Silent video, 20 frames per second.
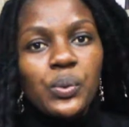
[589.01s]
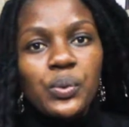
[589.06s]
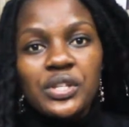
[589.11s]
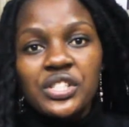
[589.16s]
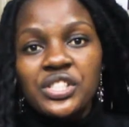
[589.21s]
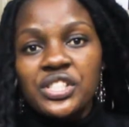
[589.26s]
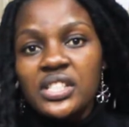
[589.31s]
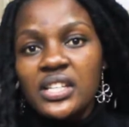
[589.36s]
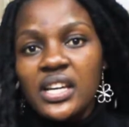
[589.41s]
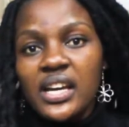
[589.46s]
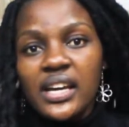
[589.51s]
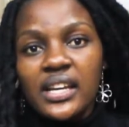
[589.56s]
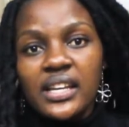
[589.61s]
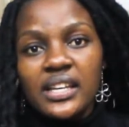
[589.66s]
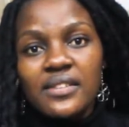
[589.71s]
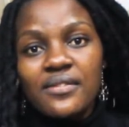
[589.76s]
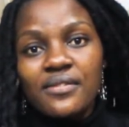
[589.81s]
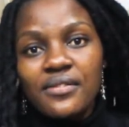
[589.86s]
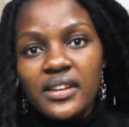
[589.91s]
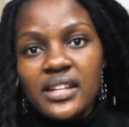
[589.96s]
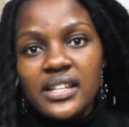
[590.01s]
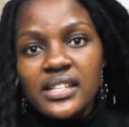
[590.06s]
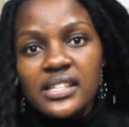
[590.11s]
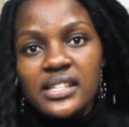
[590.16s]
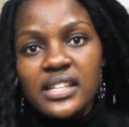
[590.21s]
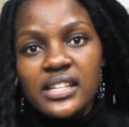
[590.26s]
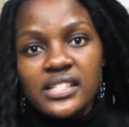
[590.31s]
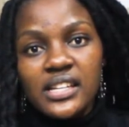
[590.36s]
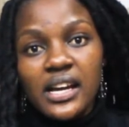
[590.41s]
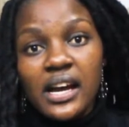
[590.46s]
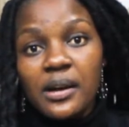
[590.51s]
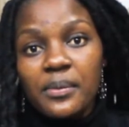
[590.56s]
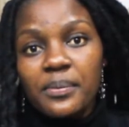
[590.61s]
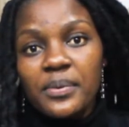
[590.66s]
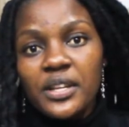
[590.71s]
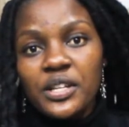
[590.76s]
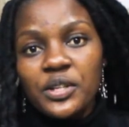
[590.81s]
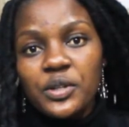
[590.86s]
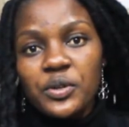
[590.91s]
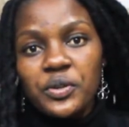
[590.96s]
We share events that are
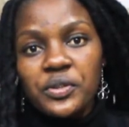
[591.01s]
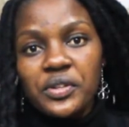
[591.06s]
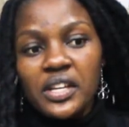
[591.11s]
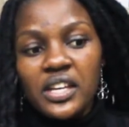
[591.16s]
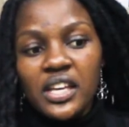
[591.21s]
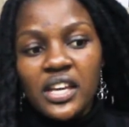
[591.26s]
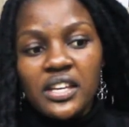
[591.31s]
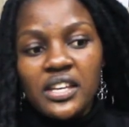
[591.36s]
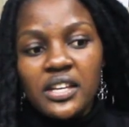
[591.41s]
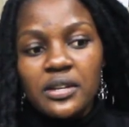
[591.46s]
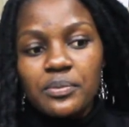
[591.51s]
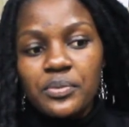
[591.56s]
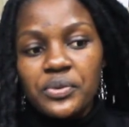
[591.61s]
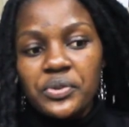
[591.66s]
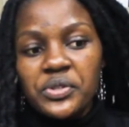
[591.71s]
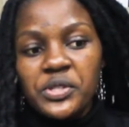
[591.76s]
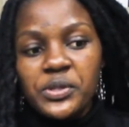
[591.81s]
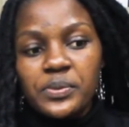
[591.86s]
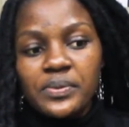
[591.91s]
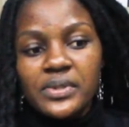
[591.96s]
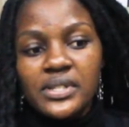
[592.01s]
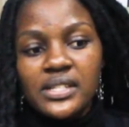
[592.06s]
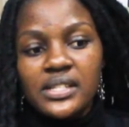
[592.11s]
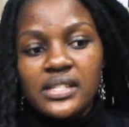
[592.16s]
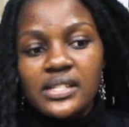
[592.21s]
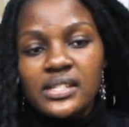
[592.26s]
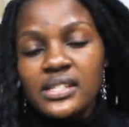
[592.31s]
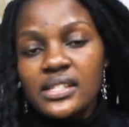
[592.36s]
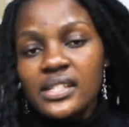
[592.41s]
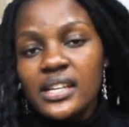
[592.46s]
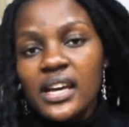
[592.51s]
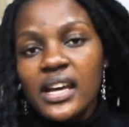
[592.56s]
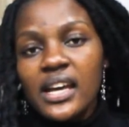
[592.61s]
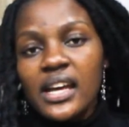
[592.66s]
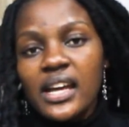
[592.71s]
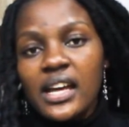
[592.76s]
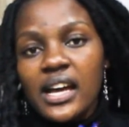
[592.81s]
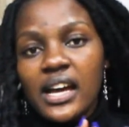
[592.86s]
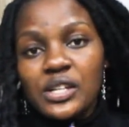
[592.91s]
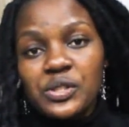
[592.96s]
happening on the Kenyan book space
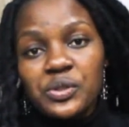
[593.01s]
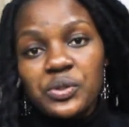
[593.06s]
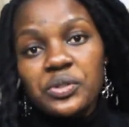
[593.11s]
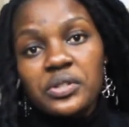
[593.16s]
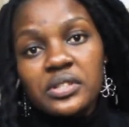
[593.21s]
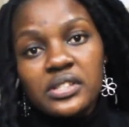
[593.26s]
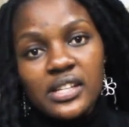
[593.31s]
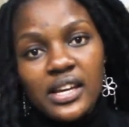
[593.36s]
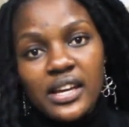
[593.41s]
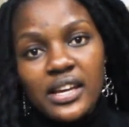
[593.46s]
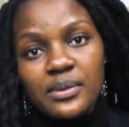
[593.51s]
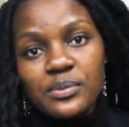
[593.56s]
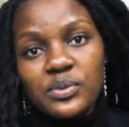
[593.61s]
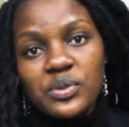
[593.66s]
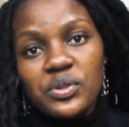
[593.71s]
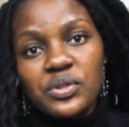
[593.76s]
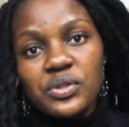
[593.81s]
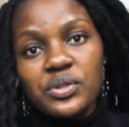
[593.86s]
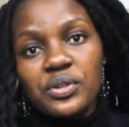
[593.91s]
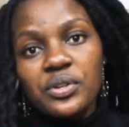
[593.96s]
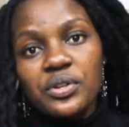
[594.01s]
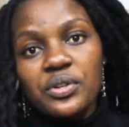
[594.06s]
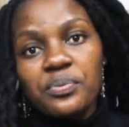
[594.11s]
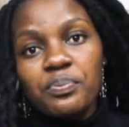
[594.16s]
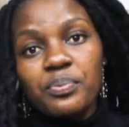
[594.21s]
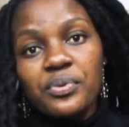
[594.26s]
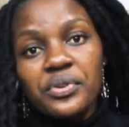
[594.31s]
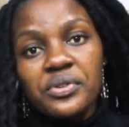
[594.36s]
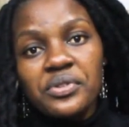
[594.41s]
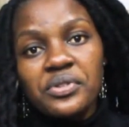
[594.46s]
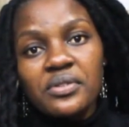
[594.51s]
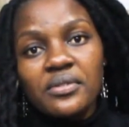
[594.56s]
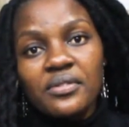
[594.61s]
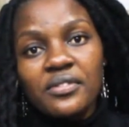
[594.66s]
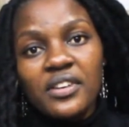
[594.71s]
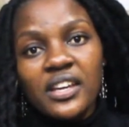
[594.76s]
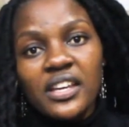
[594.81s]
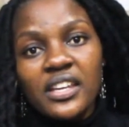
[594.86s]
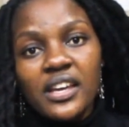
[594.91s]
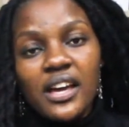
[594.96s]
at all times. So Books
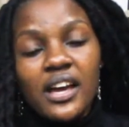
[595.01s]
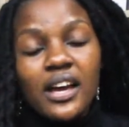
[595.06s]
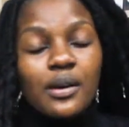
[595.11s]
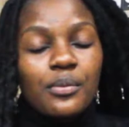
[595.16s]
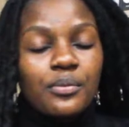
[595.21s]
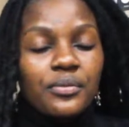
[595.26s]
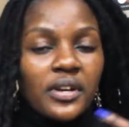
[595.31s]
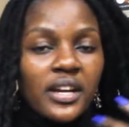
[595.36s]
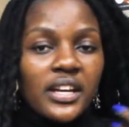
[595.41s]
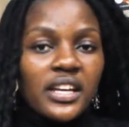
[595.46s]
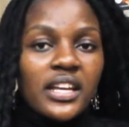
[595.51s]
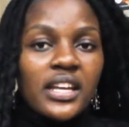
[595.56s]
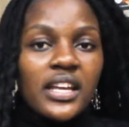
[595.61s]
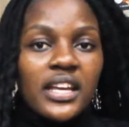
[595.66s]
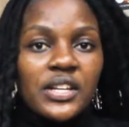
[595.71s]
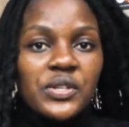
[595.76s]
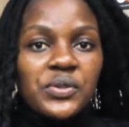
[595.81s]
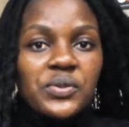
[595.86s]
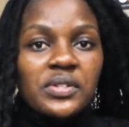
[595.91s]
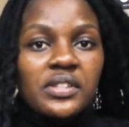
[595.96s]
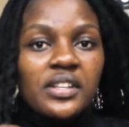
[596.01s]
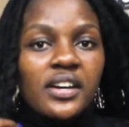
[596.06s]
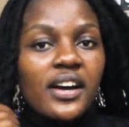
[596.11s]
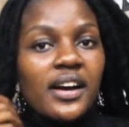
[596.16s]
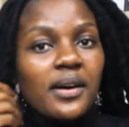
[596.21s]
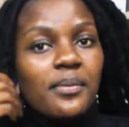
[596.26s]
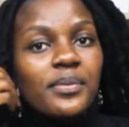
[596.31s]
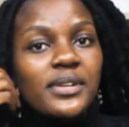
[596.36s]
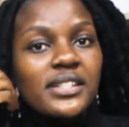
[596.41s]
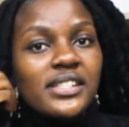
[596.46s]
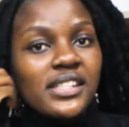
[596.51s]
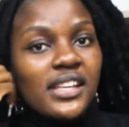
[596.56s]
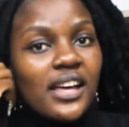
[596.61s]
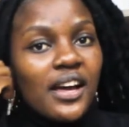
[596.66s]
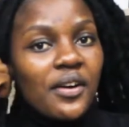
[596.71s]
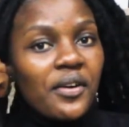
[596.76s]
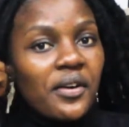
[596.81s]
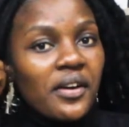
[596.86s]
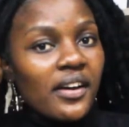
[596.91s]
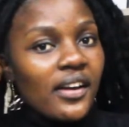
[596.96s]
of Kenya, I'm running it with Harper
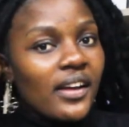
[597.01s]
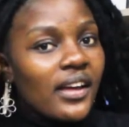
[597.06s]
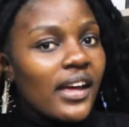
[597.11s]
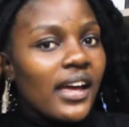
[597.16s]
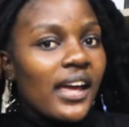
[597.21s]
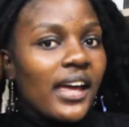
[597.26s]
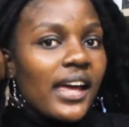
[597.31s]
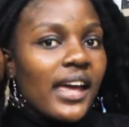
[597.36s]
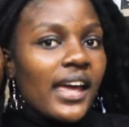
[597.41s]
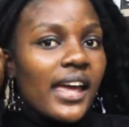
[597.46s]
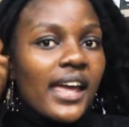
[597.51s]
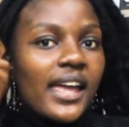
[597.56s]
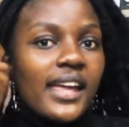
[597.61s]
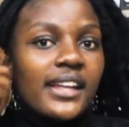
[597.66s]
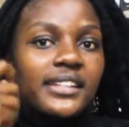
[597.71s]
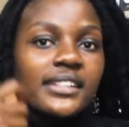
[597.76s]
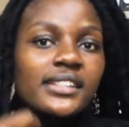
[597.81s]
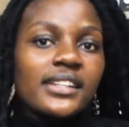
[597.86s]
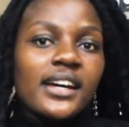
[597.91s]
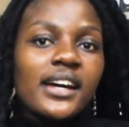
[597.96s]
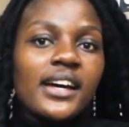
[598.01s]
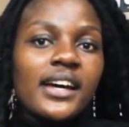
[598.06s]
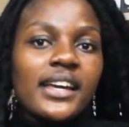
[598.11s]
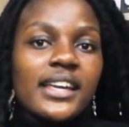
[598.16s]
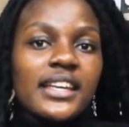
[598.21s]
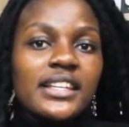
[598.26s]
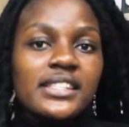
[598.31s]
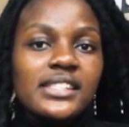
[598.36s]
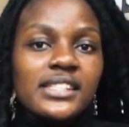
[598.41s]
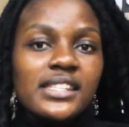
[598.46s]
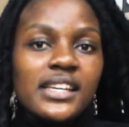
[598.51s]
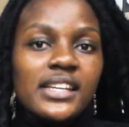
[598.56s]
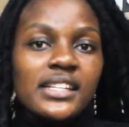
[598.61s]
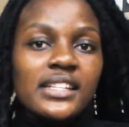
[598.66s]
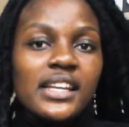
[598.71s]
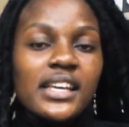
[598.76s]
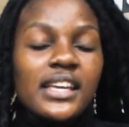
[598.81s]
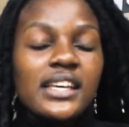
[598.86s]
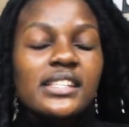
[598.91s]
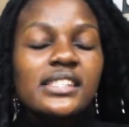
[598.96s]
Sawa and uh, it's
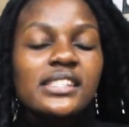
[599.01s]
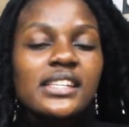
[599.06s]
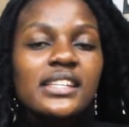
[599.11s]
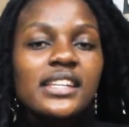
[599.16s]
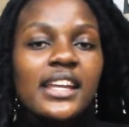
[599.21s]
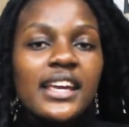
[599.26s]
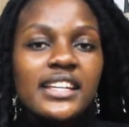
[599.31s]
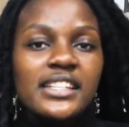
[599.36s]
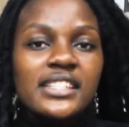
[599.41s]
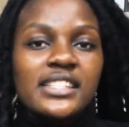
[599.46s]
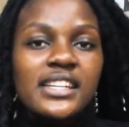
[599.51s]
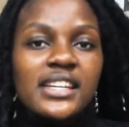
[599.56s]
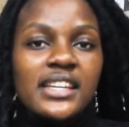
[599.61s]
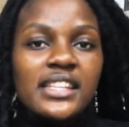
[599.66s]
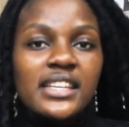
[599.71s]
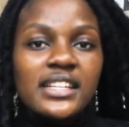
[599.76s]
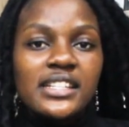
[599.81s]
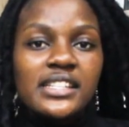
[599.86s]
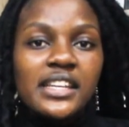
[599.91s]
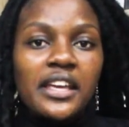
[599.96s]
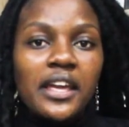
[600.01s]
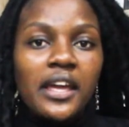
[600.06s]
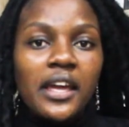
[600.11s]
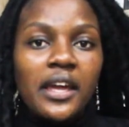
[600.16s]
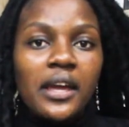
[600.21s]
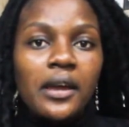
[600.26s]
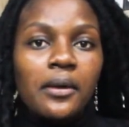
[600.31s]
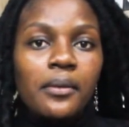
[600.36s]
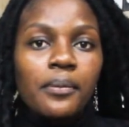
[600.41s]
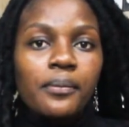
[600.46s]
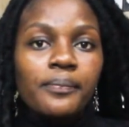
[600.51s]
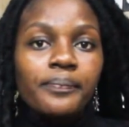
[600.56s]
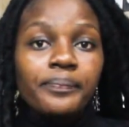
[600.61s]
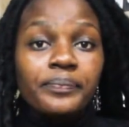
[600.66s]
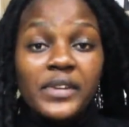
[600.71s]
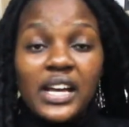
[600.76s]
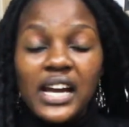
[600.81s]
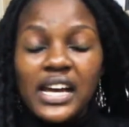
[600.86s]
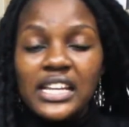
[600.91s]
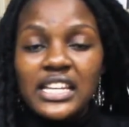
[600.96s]
an it's an idea that
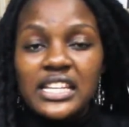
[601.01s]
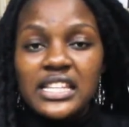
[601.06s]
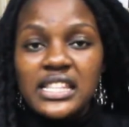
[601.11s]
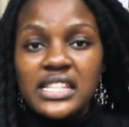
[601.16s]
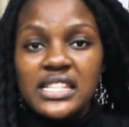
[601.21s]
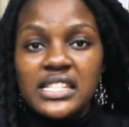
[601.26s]
came early